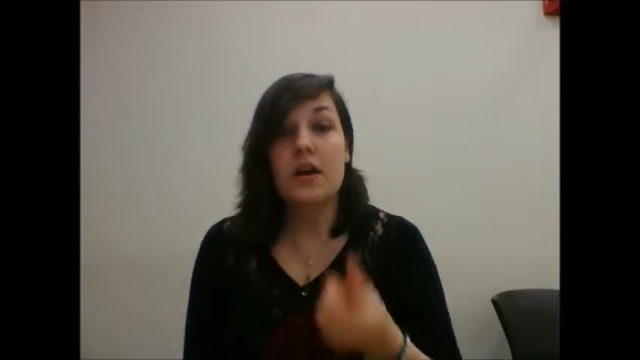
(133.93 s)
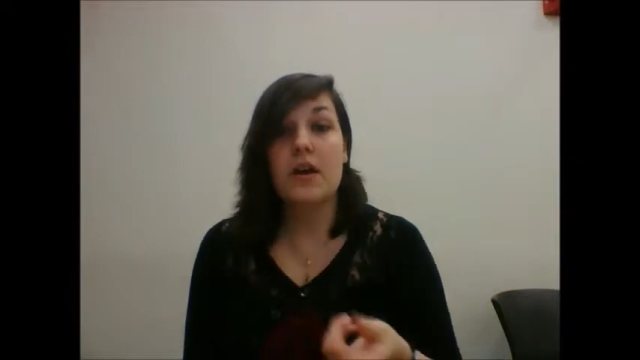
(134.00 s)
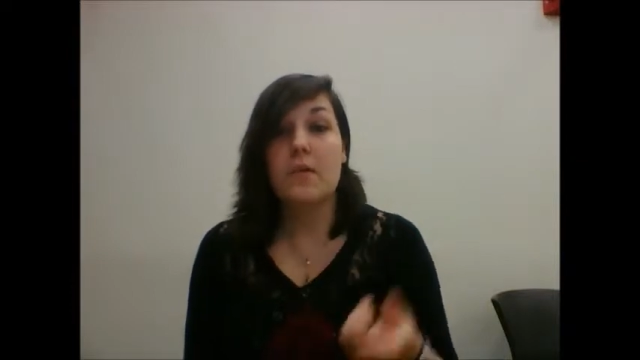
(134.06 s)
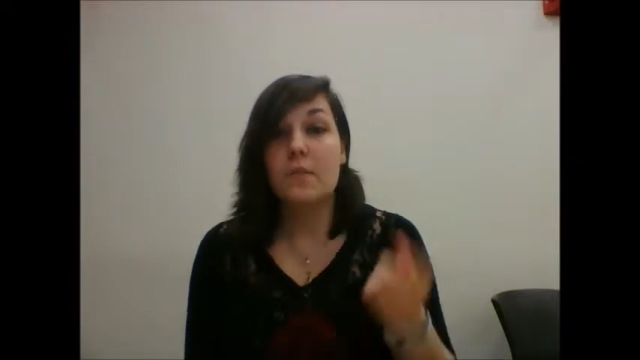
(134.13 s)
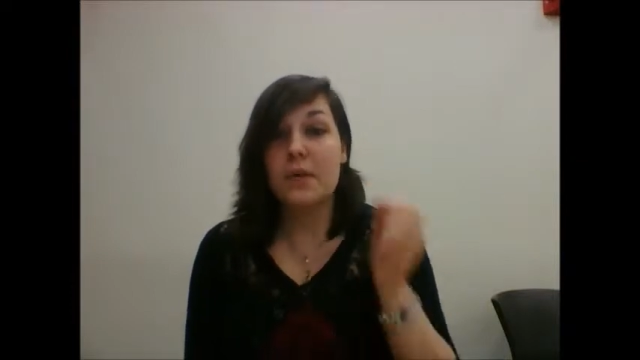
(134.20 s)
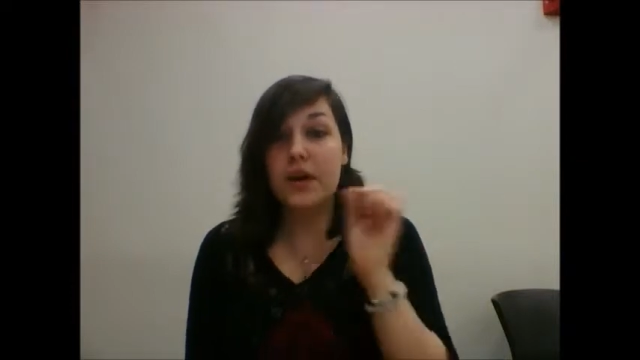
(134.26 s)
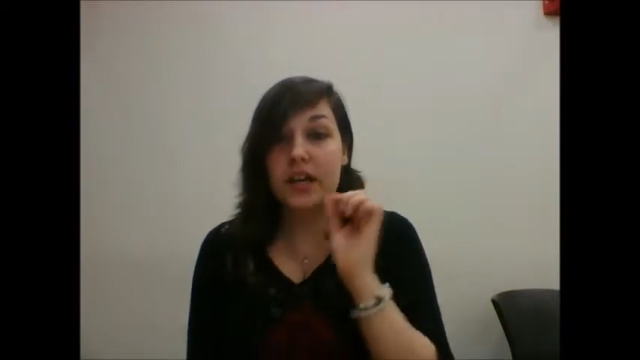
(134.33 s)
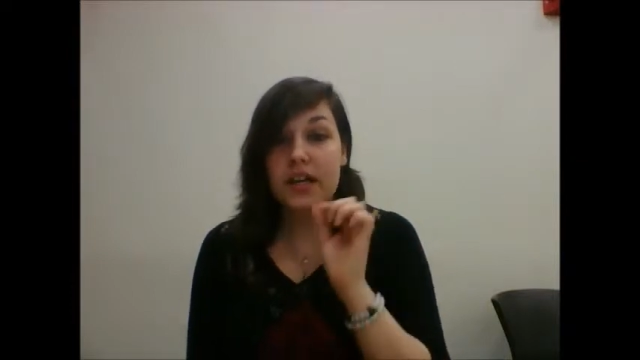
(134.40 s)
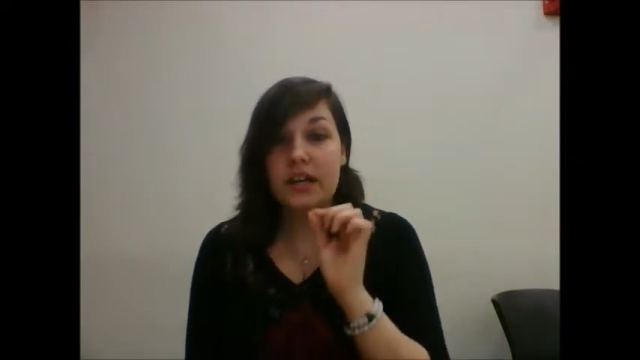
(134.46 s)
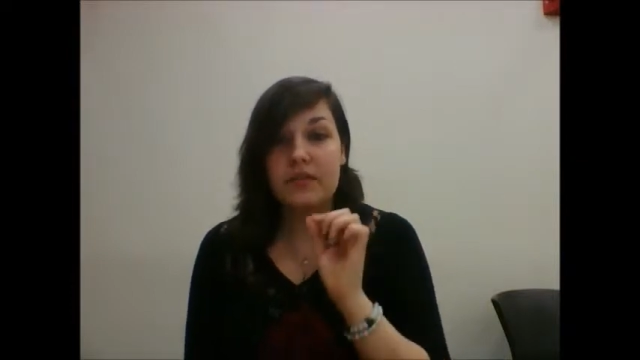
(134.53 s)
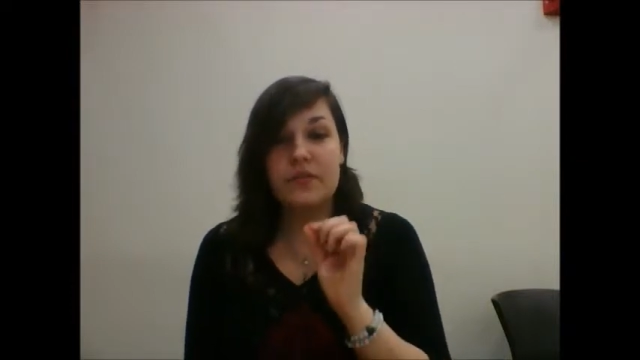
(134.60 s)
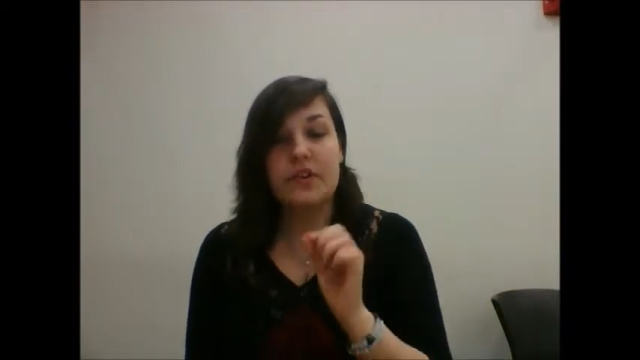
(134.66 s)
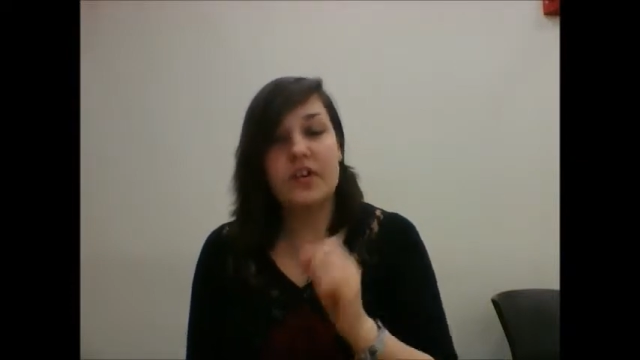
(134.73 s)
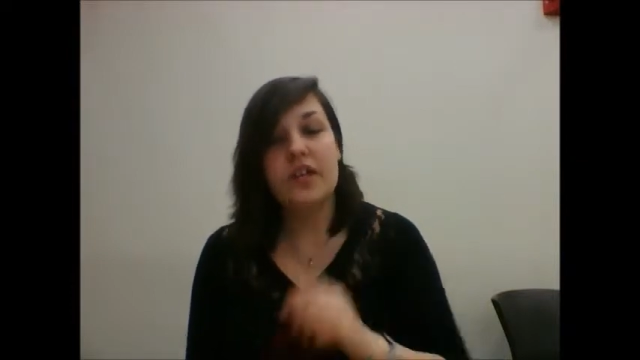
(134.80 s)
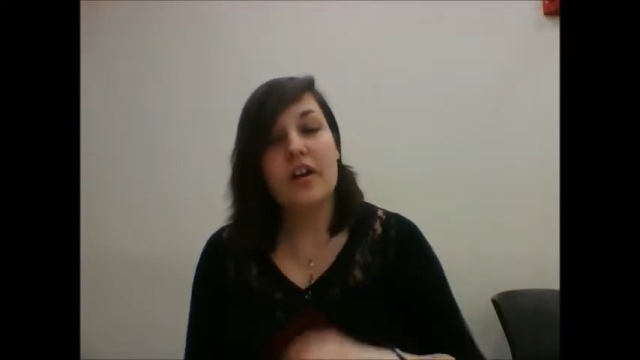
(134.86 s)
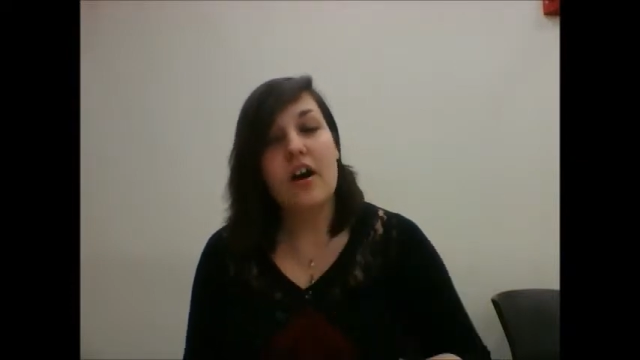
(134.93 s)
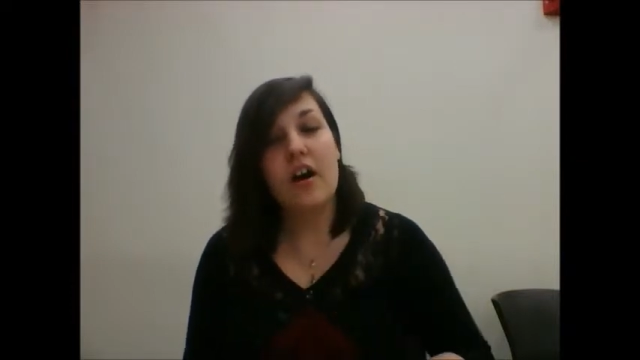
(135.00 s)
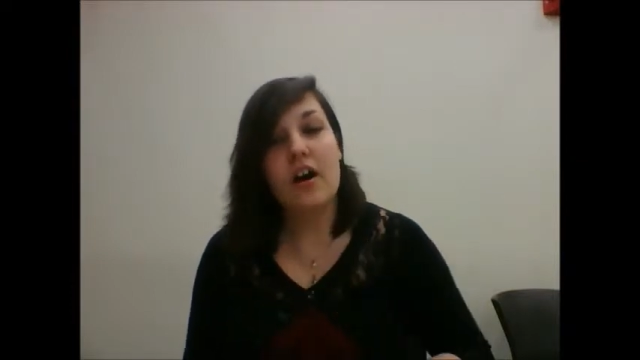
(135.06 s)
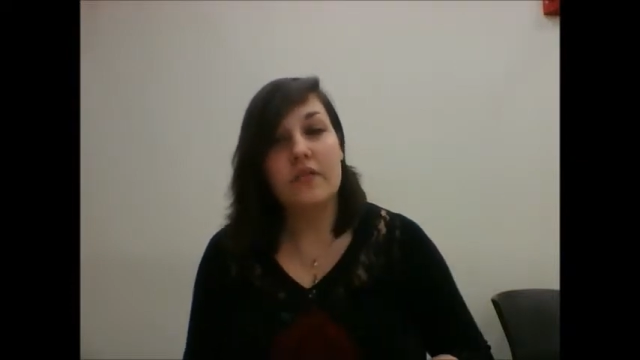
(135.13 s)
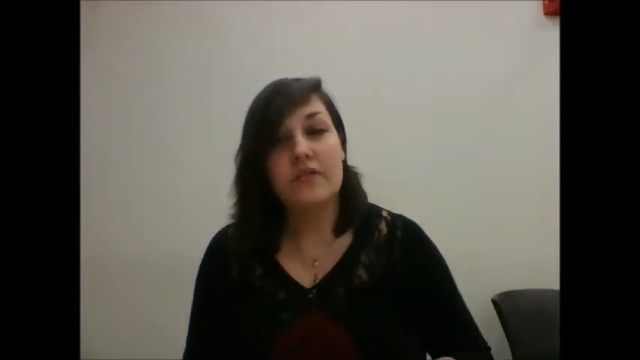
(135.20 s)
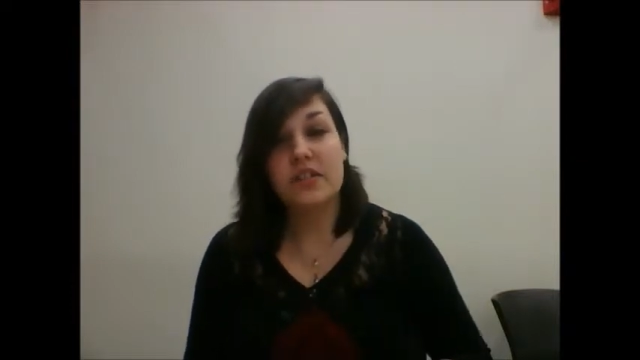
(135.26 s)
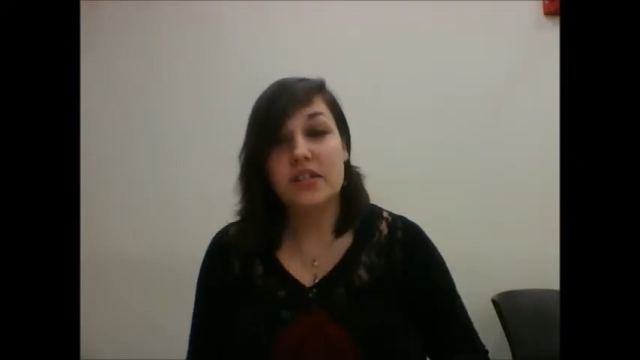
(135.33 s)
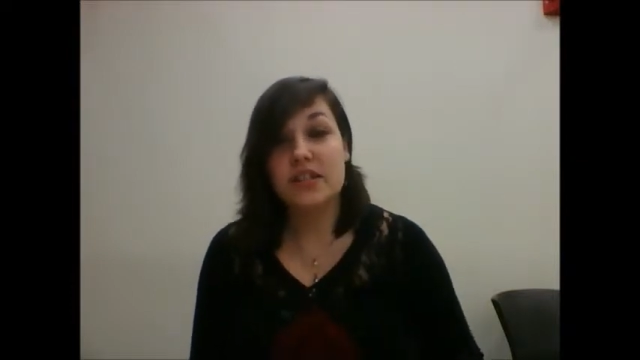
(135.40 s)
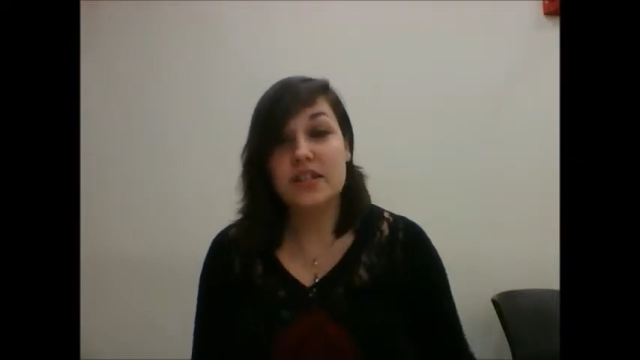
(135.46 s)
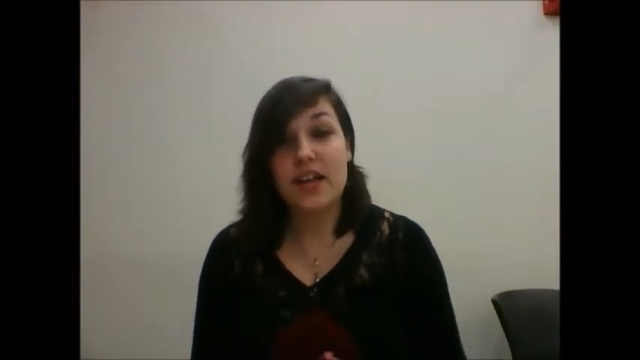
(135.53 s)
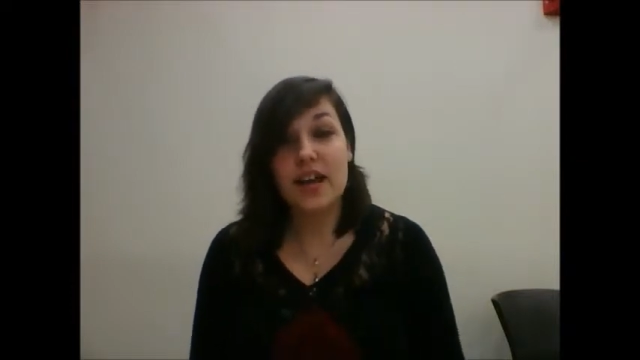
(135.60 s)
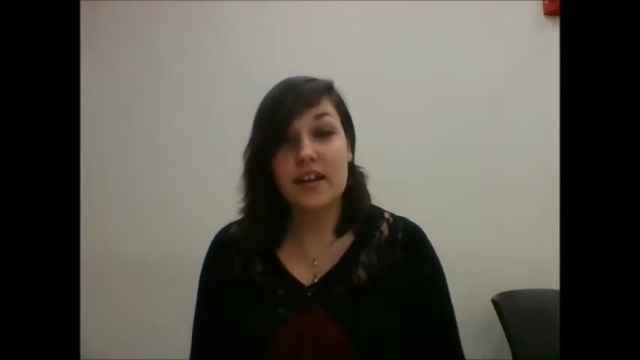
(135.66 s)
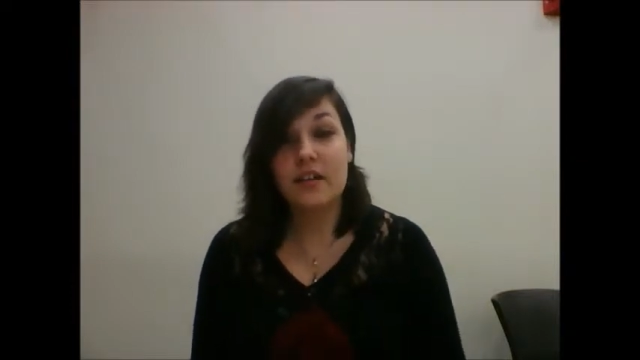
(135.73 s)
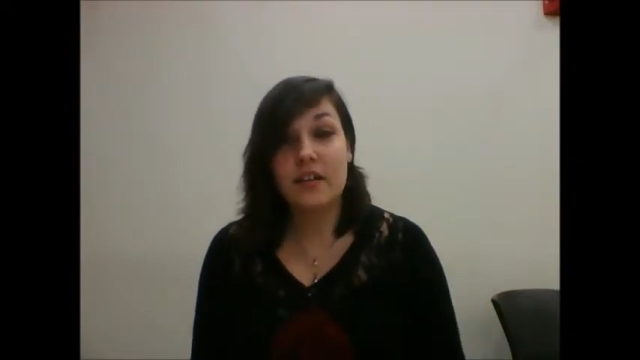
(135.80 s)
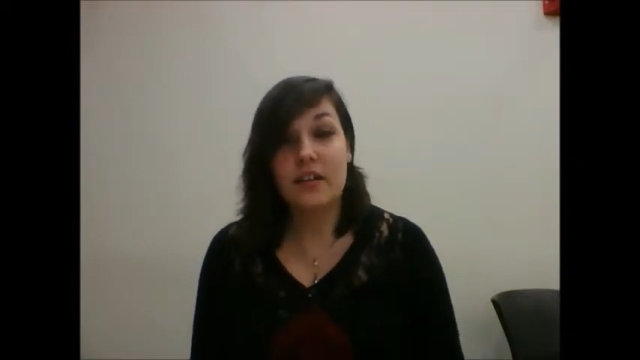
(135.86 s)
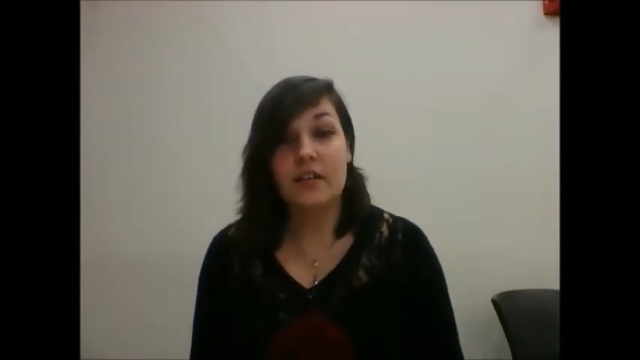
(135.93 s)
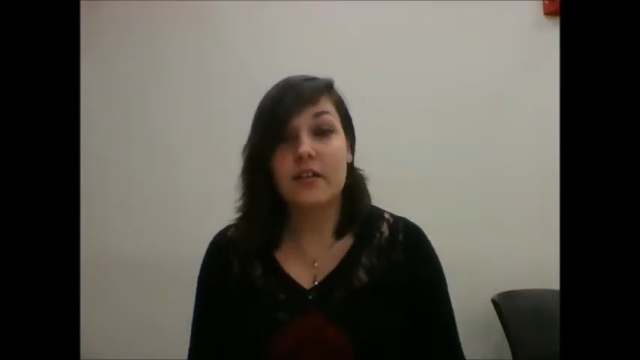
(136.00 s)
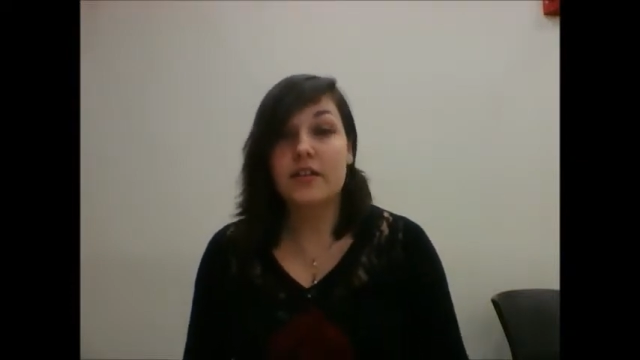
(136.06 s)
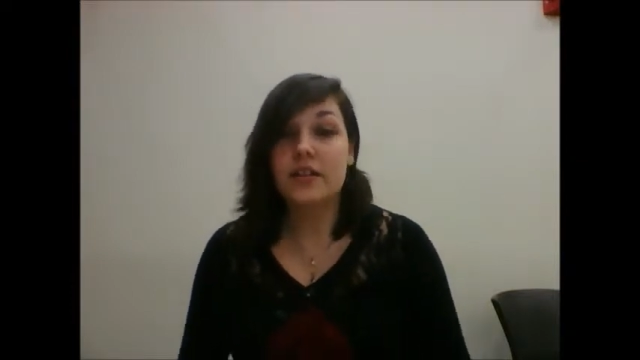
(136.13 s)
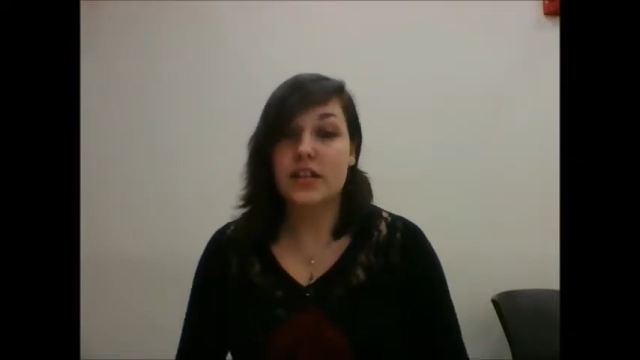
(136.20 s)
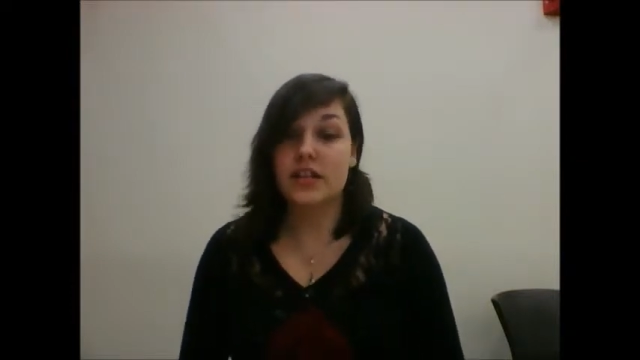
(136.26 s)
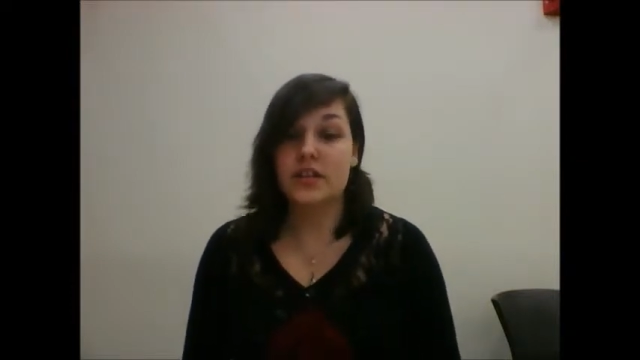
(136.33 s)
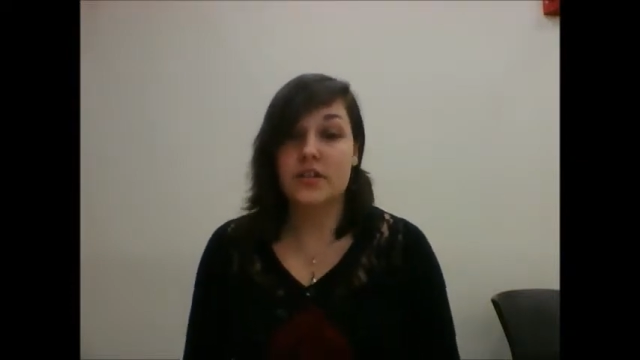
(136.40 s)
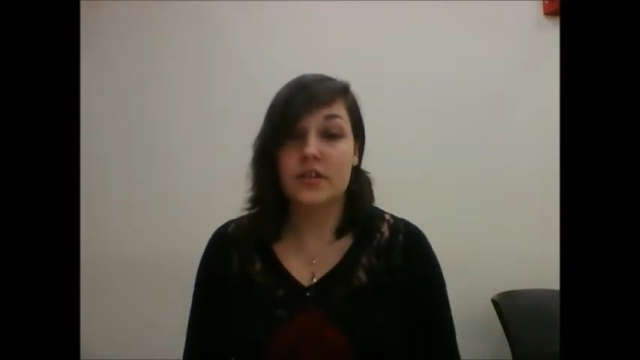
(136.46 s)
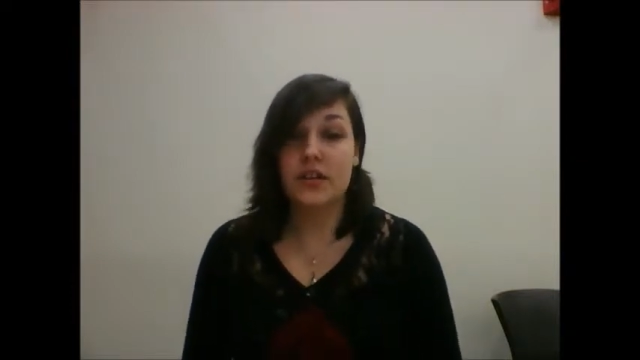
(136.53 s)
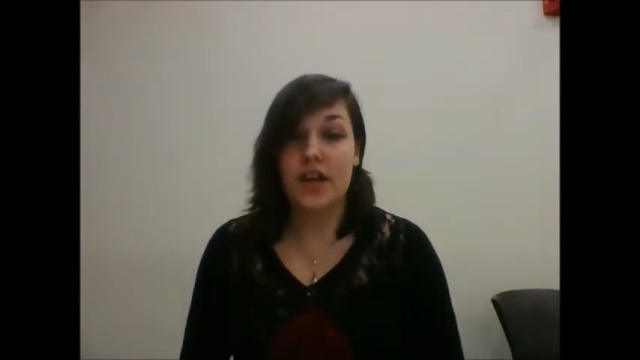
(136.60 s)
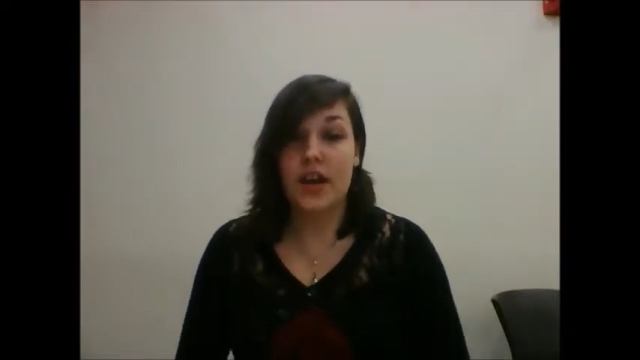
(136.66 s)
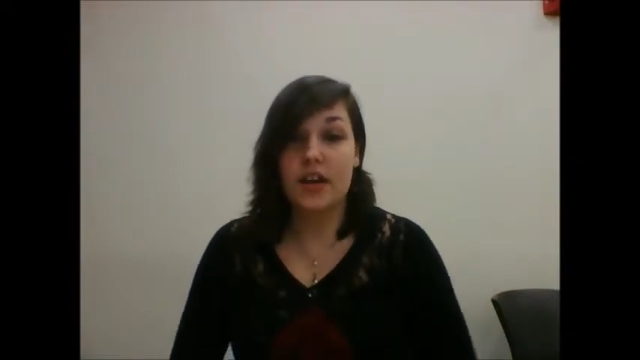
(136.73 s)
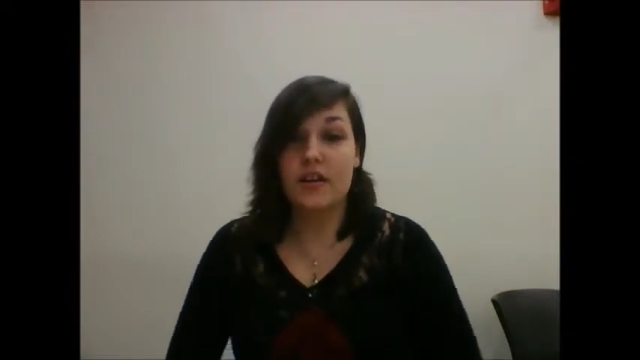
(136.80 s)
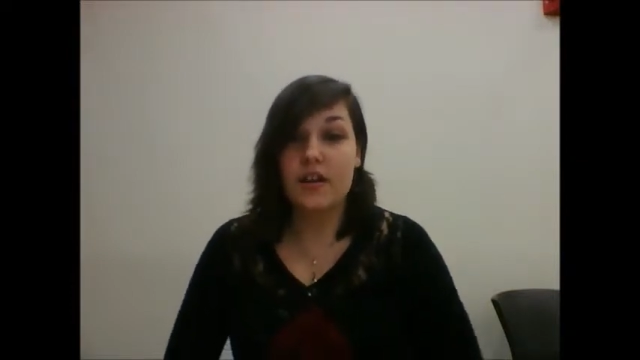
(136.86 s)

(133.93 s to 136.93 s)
but if you need it off to the side a little, that's okay.